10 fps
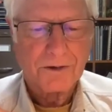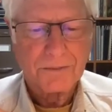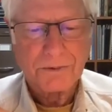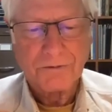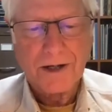
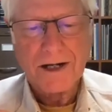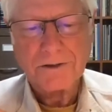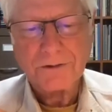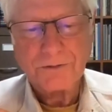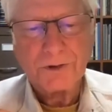It
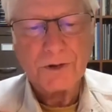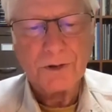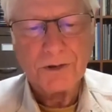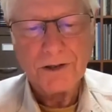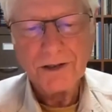provides
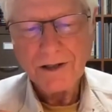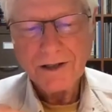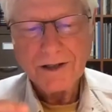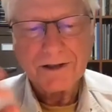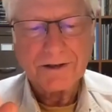food,
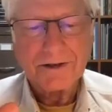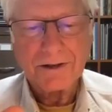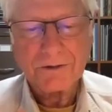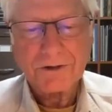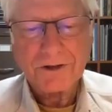it
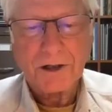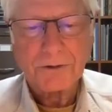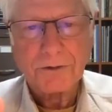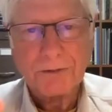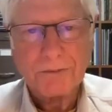gives
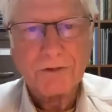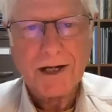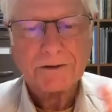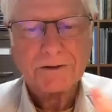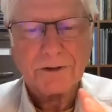shelter from
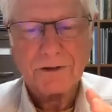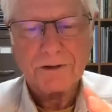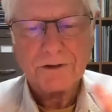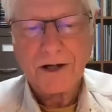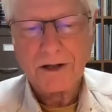fast
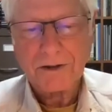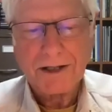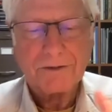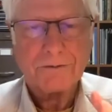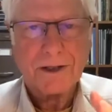currents. Trout
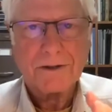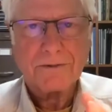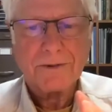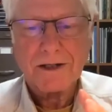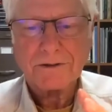can't fight a
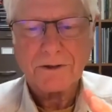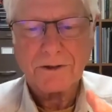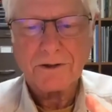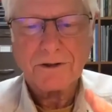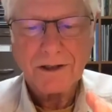fast
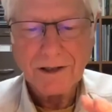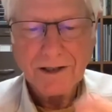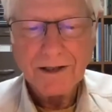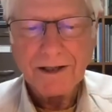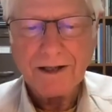current,
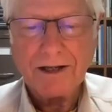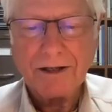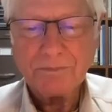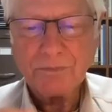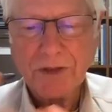
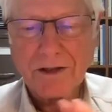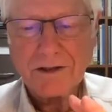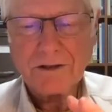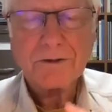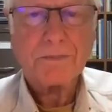and it
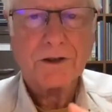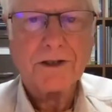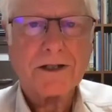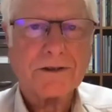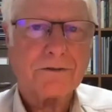gives
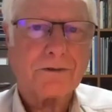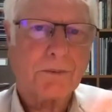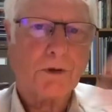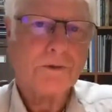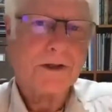protection
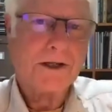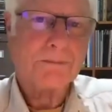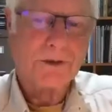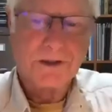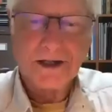from overhead
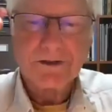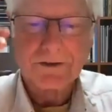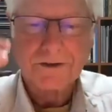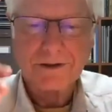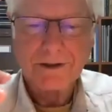
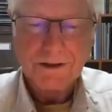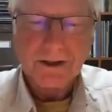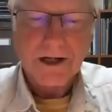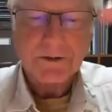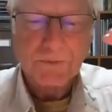predation.
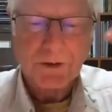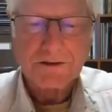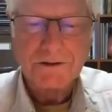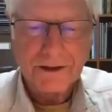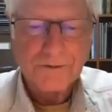
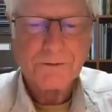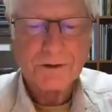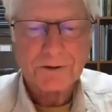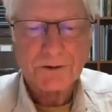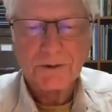Ospreys,
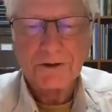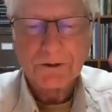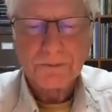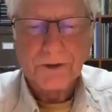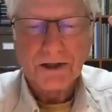kingfishers when they're
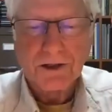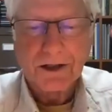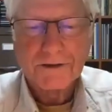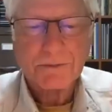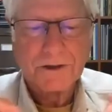
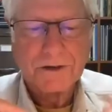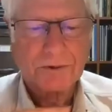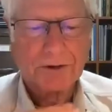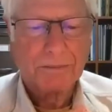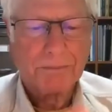small, ospreys
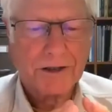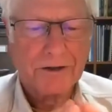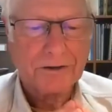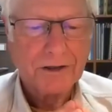when they're bigger.